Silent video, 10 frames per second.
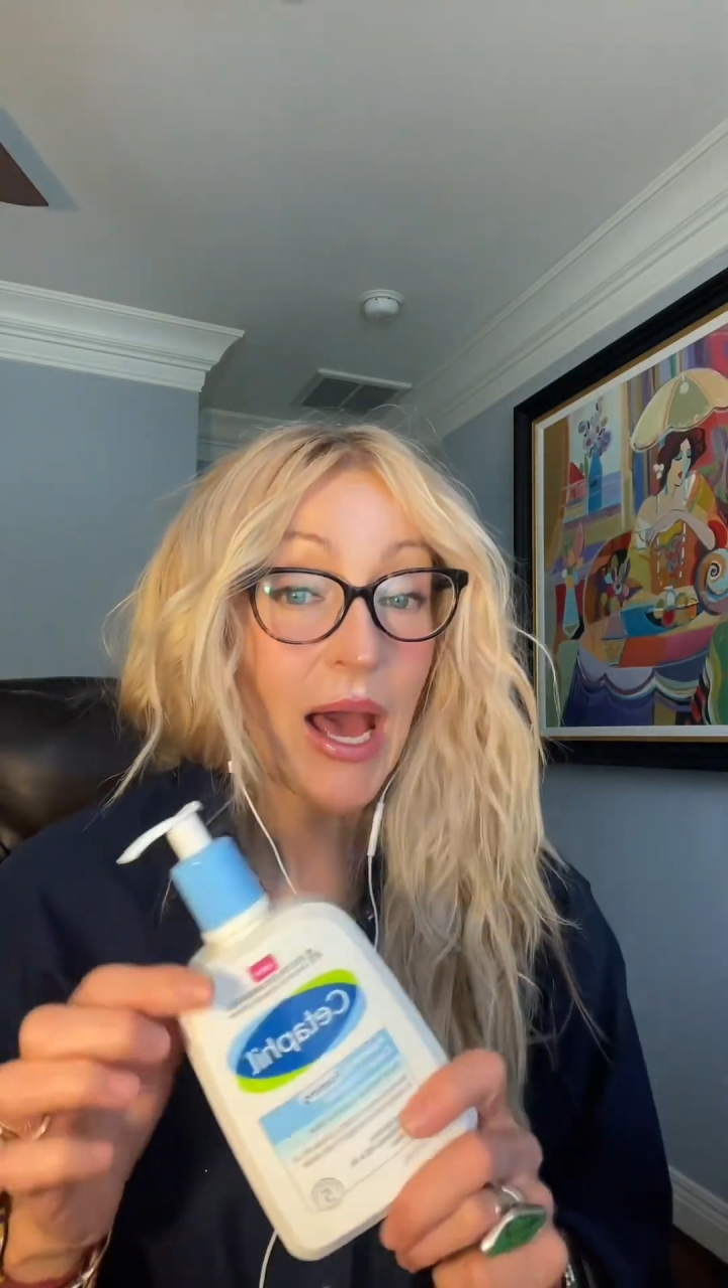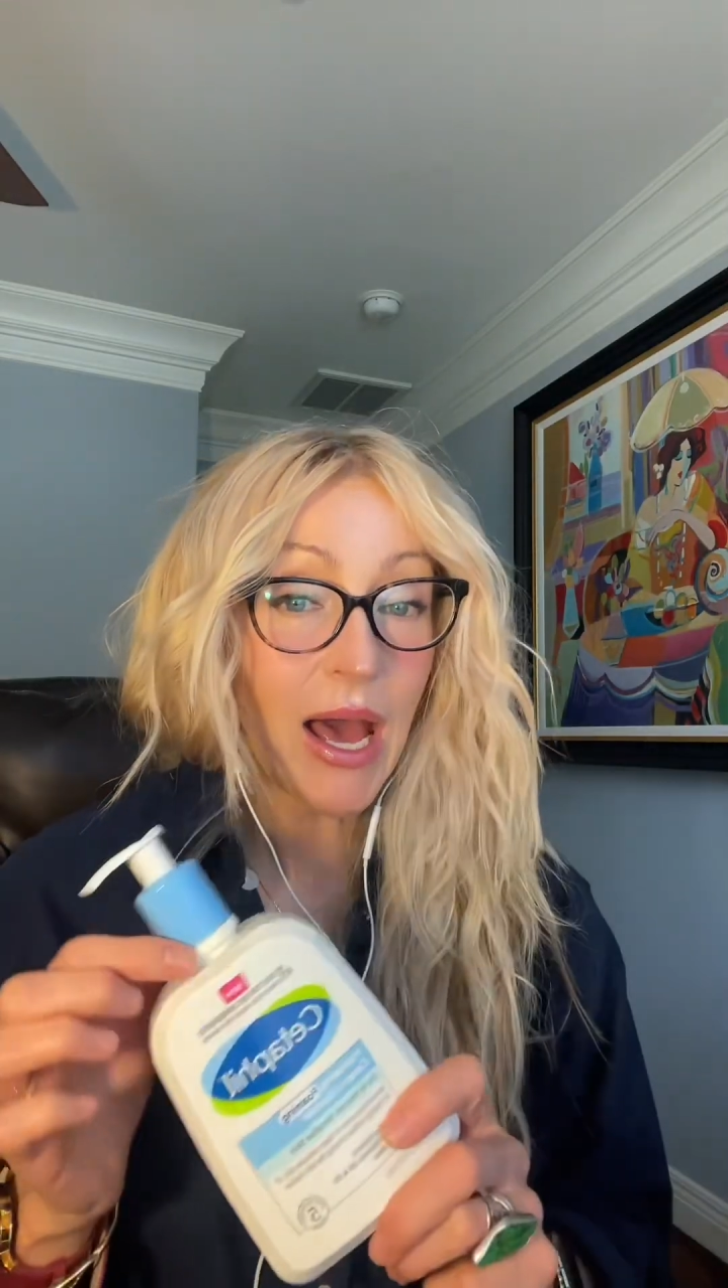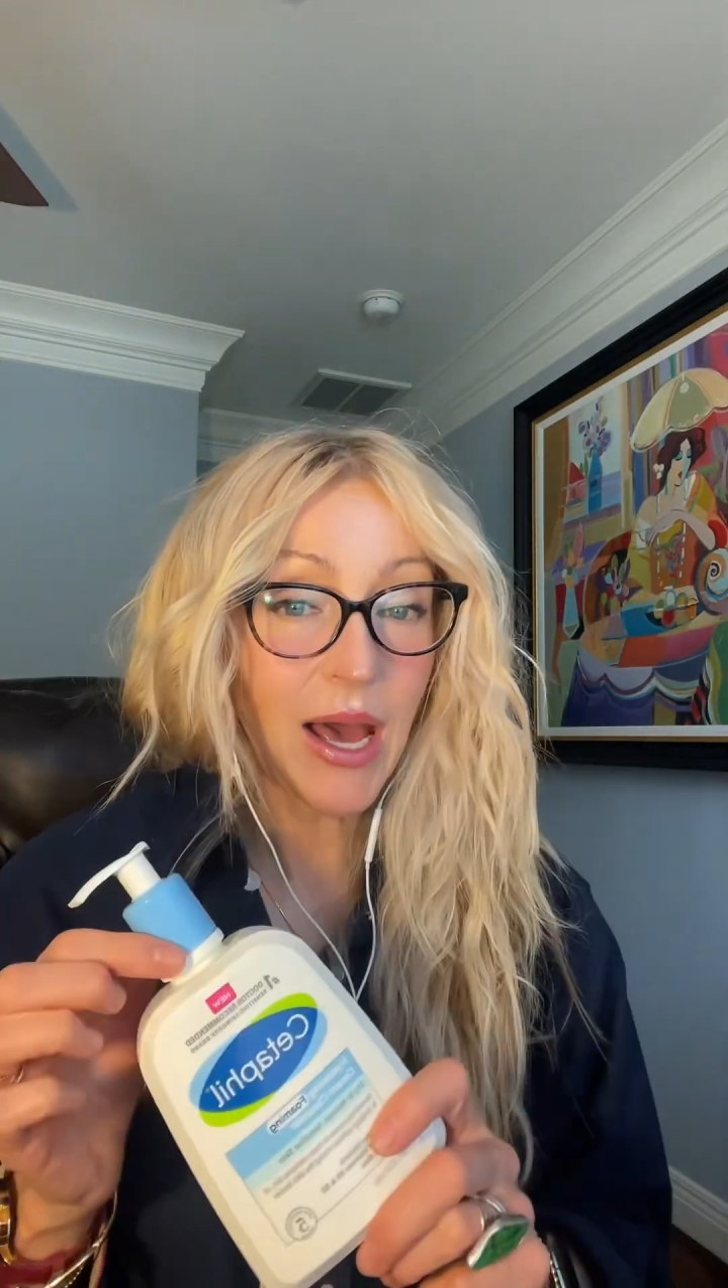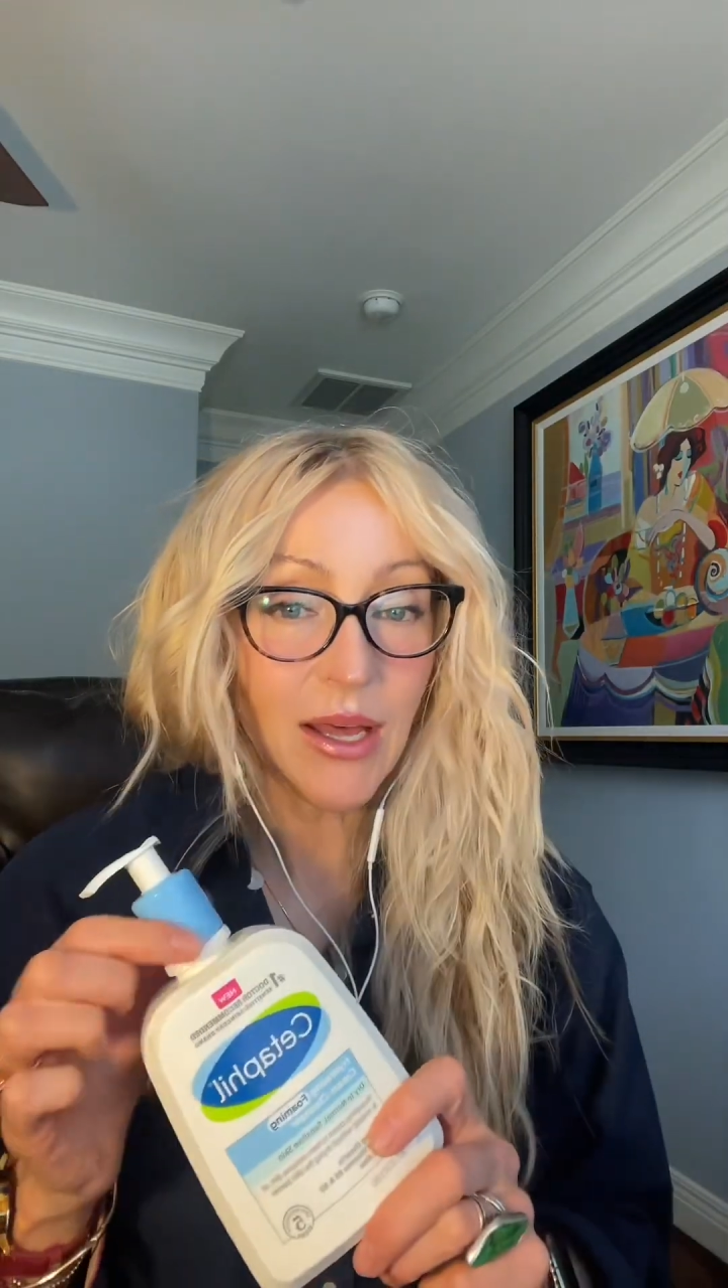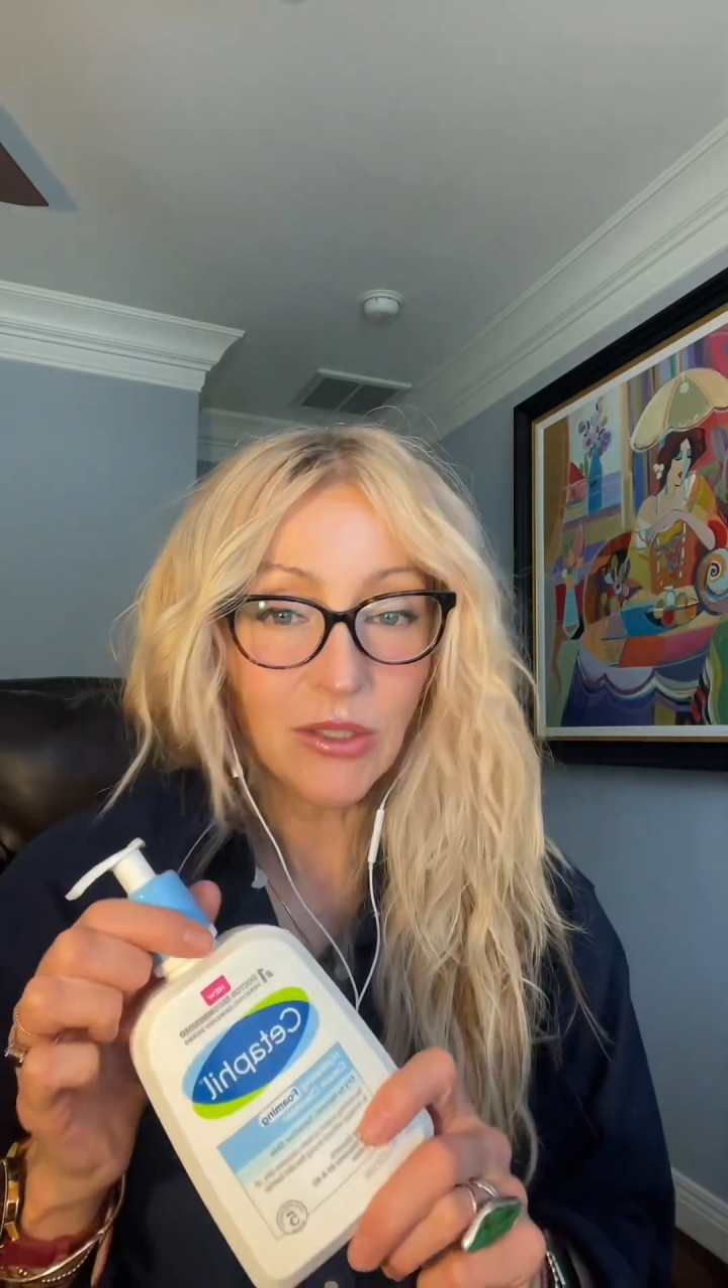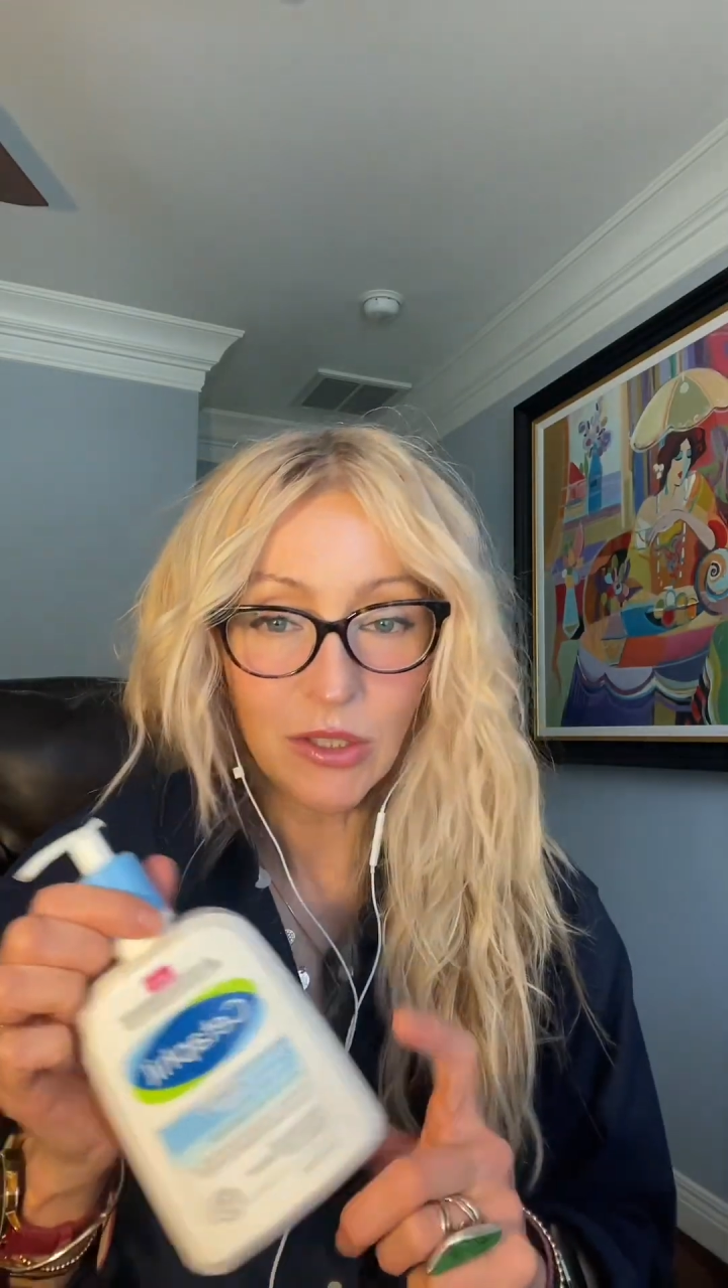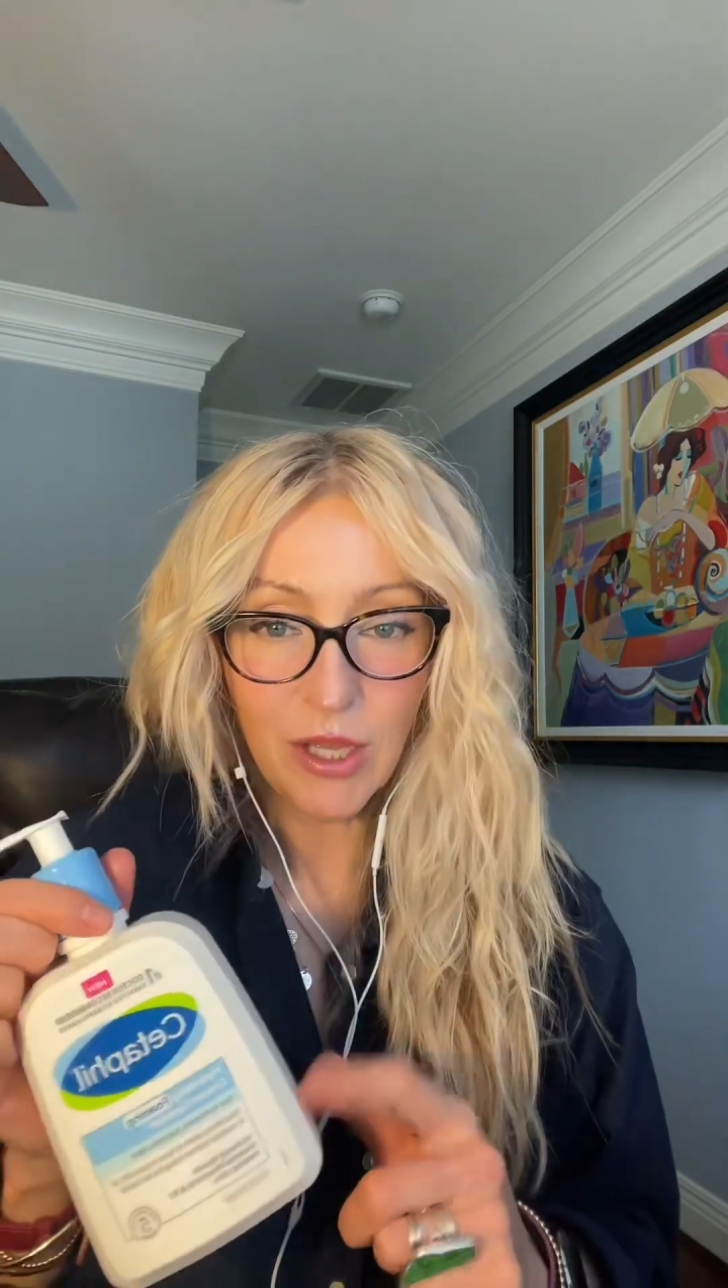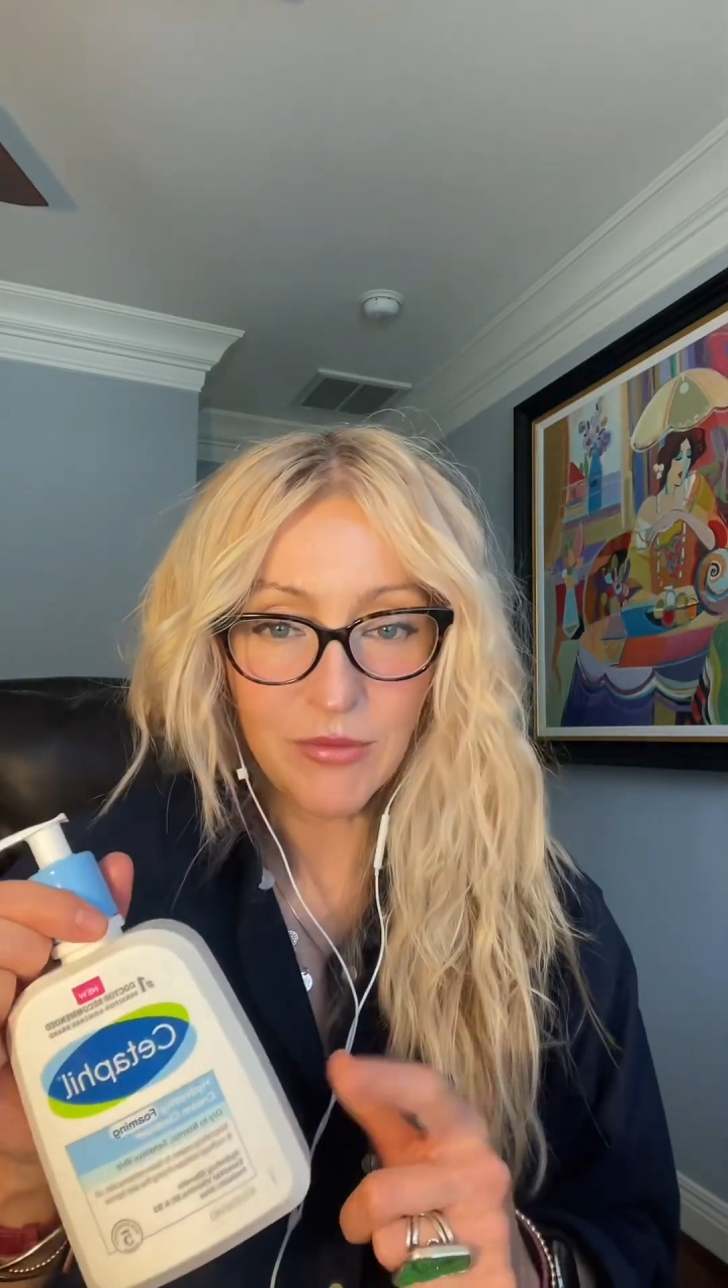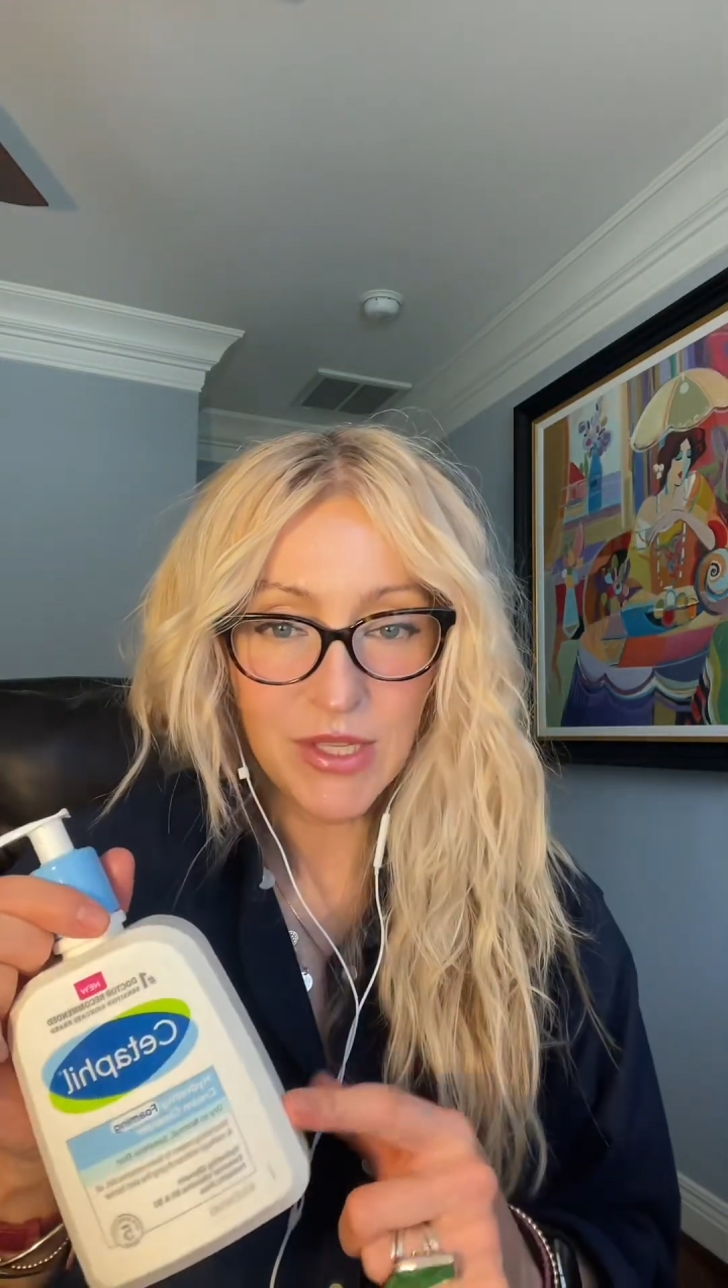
I love